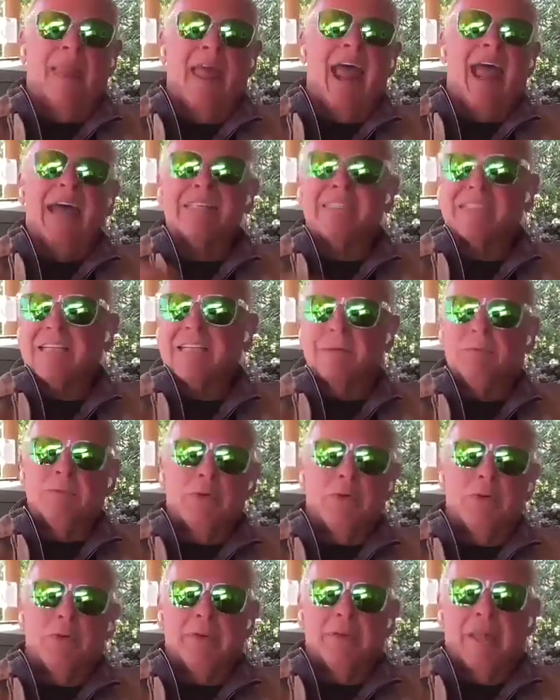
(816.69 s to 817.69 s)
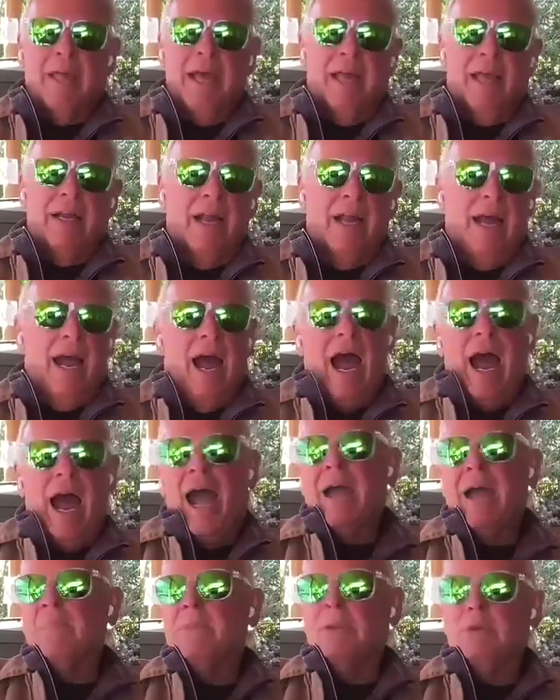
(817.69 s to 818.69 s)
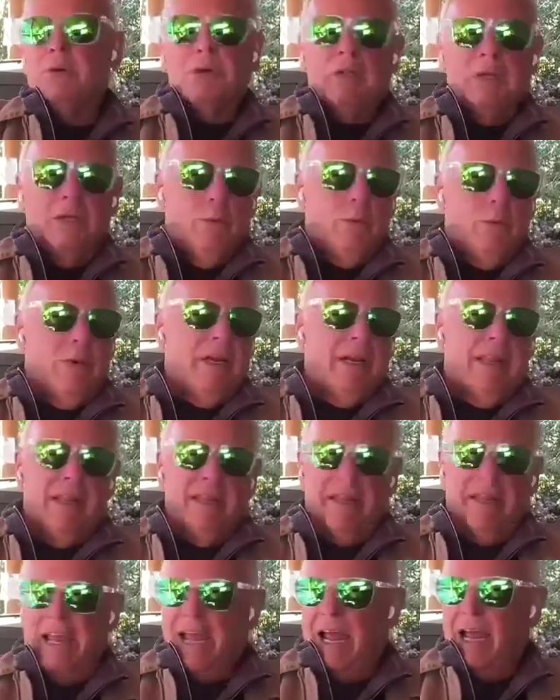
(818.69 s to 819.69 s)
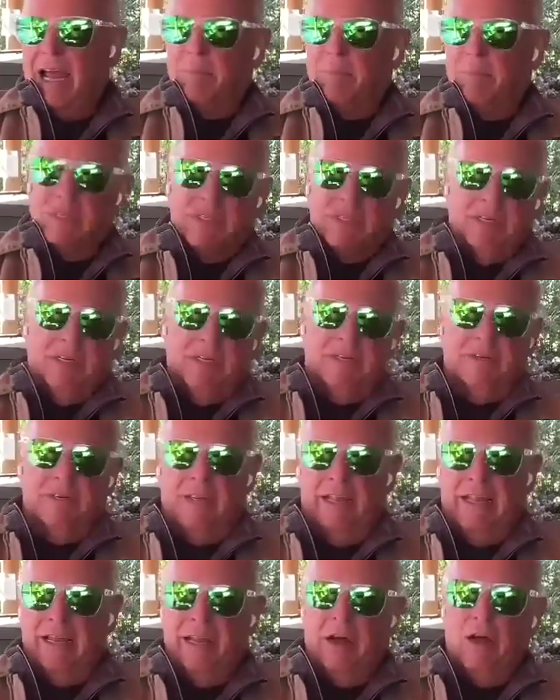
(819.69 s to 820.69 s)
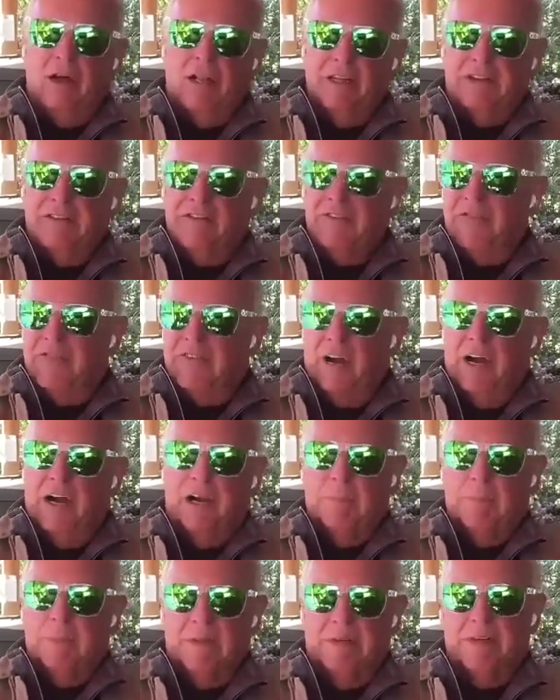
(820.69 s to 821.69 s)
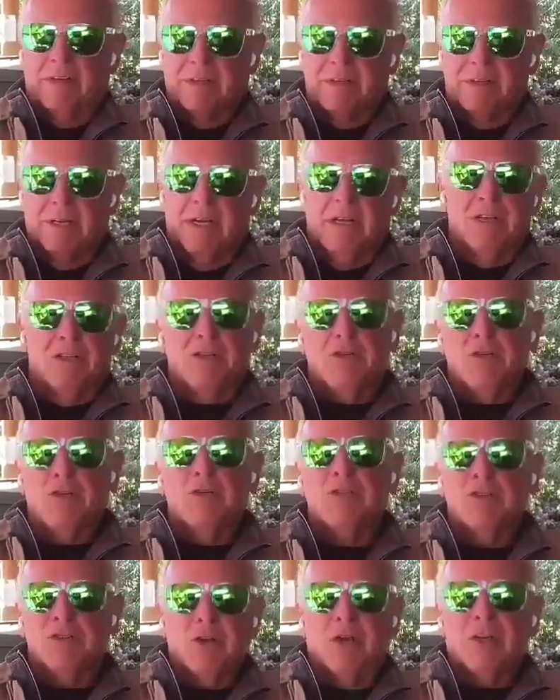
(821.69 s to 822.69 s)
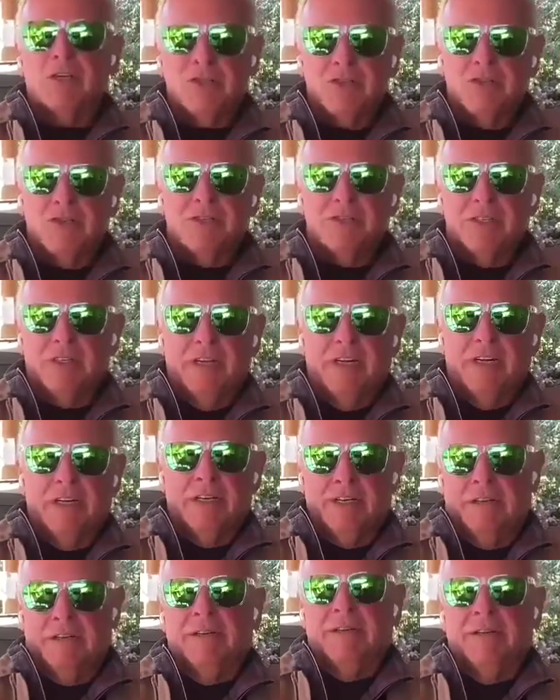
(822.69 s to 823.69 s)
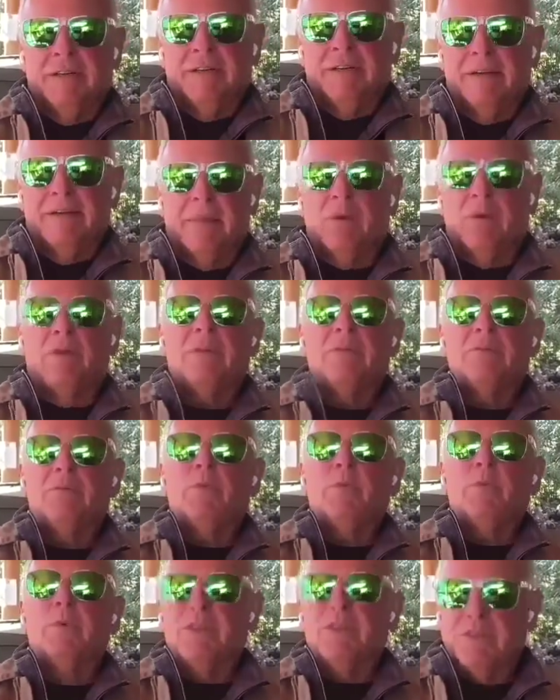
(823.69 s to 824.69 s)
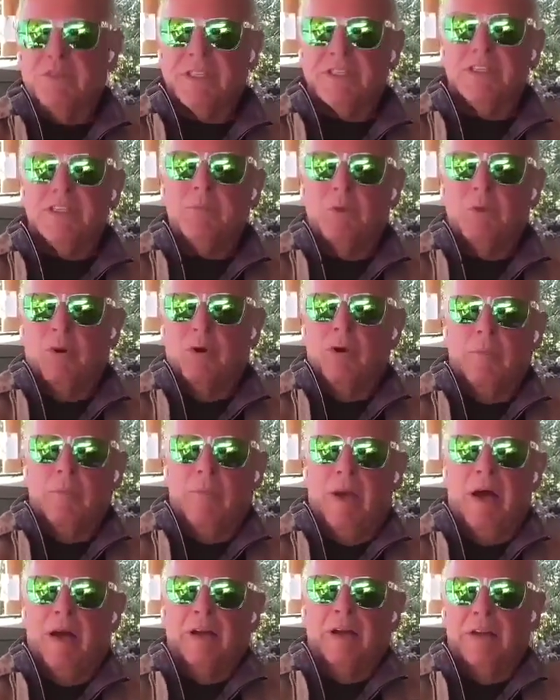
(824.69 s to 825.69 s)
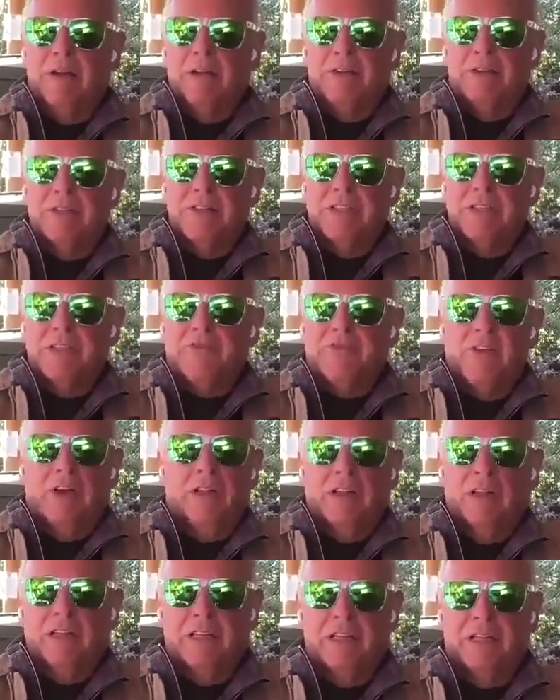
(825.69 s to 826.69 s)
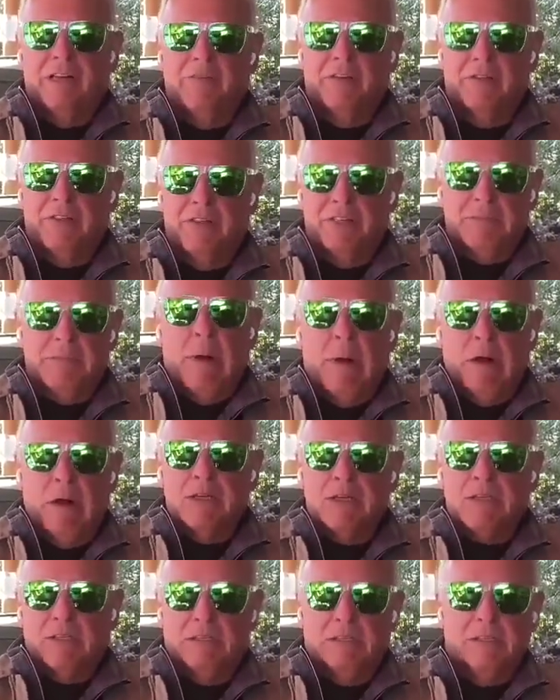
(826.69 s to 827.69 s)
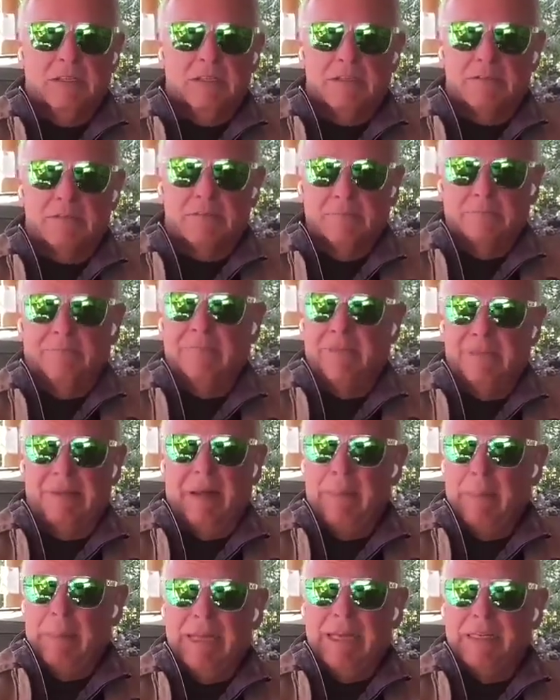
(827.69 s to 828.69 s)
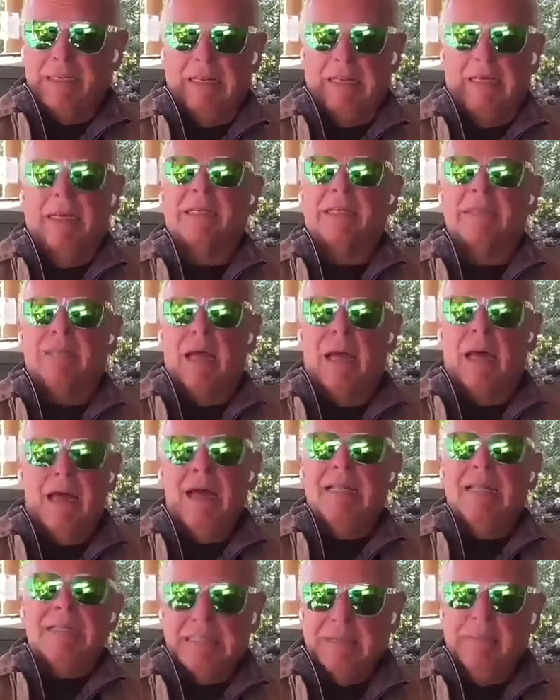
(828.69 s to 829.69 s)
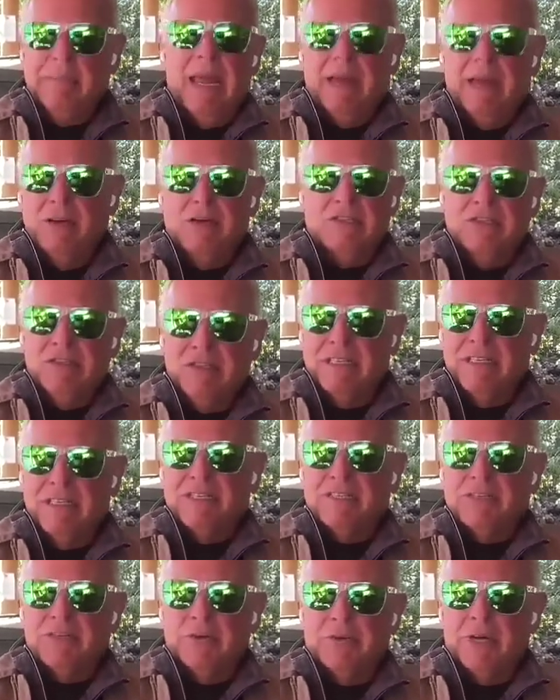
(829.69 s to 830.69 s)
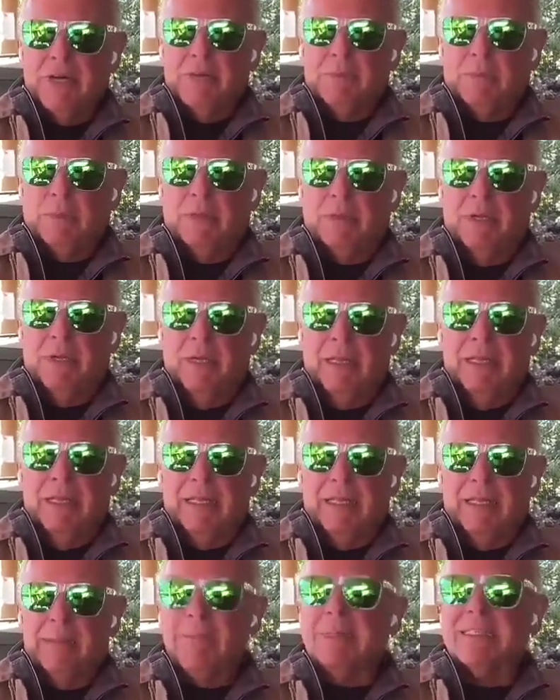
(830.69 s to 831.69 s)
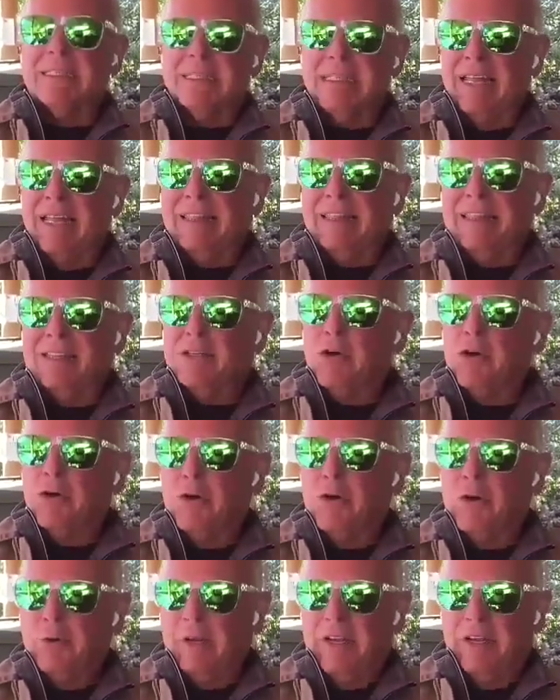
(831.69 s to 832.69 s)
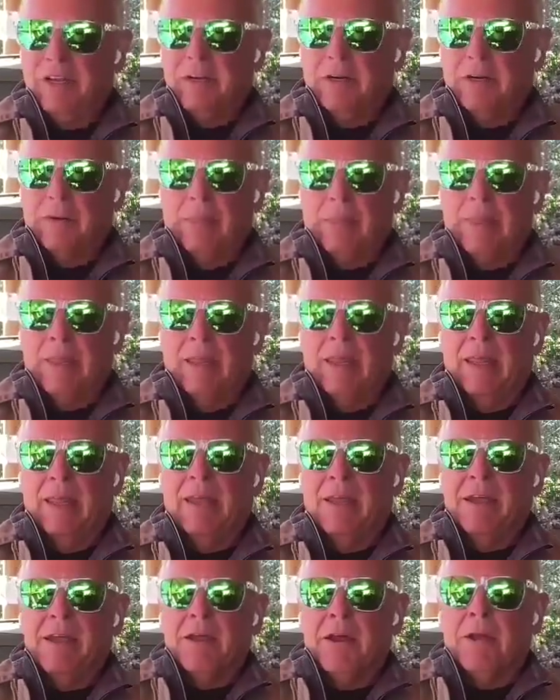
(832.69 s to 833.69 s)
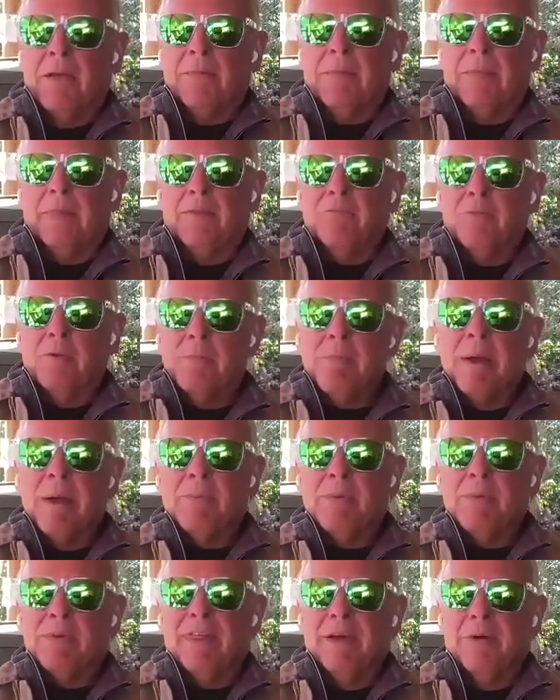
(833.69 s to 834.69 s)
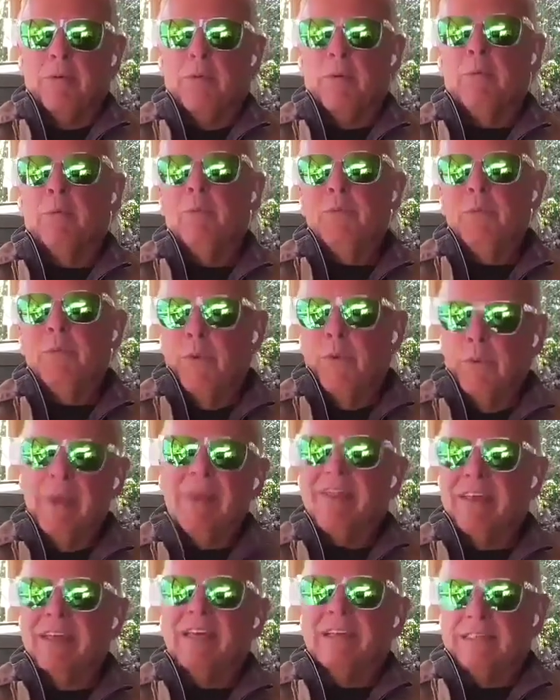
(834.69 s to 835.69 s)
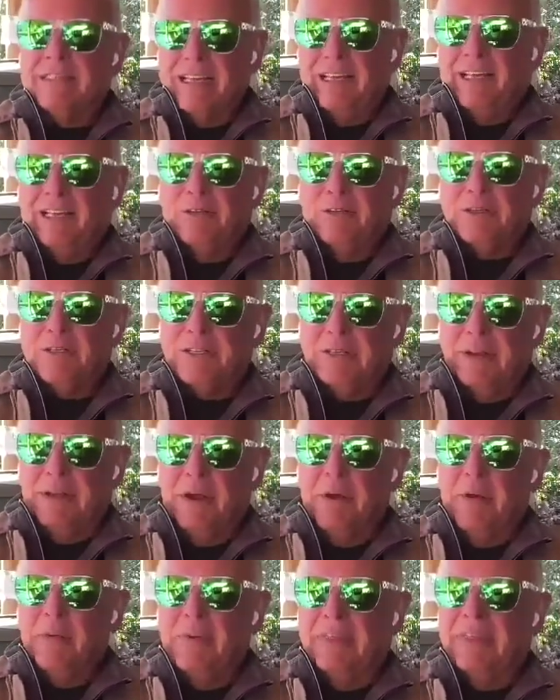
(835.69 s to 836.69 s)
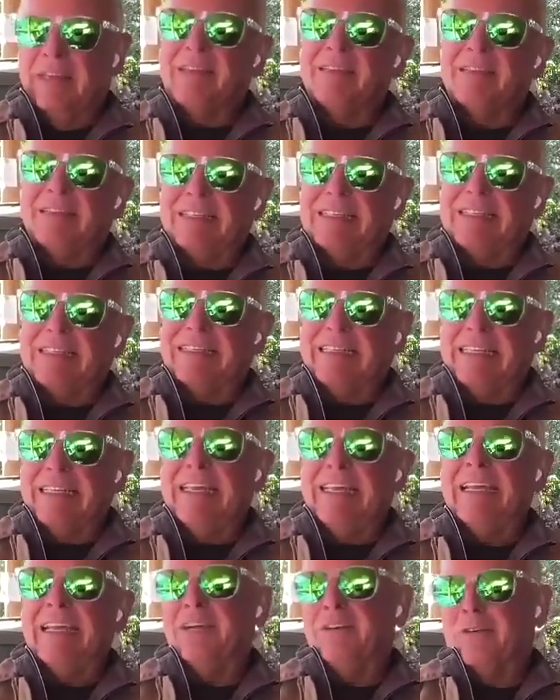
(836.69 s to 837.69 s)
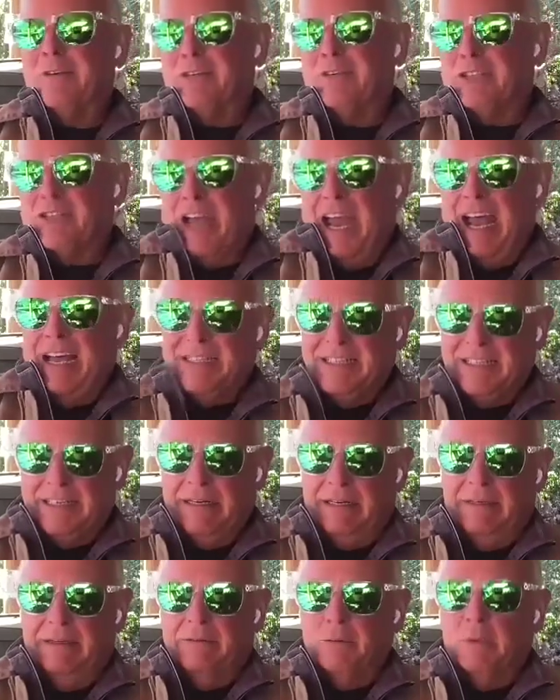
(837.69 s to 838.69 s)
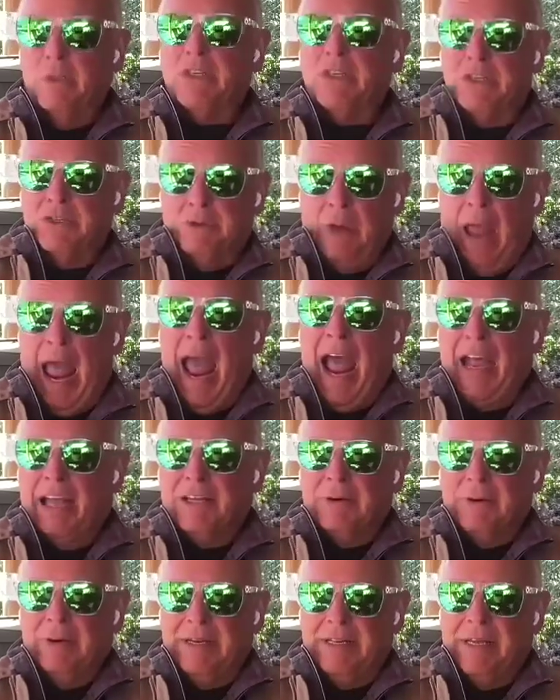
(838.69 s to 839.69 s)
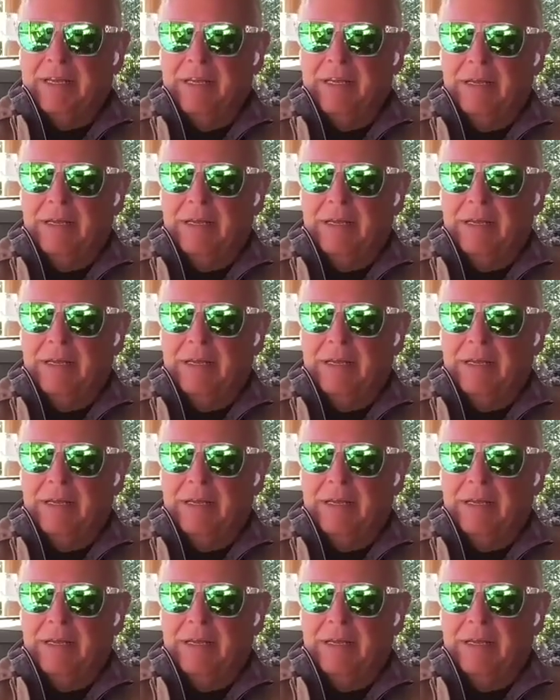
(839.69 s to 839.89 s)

As I'm doing that, I'm the only one on the campus here. They call it the farm, and there are two structures there. And when you see more about it, you'll just fall in love with this parcel. It's amazing, and it's on some energy that's incredible. Let me set the tone here. Remember that when we think of Telos, we think of the city under Shasta, which is accurate.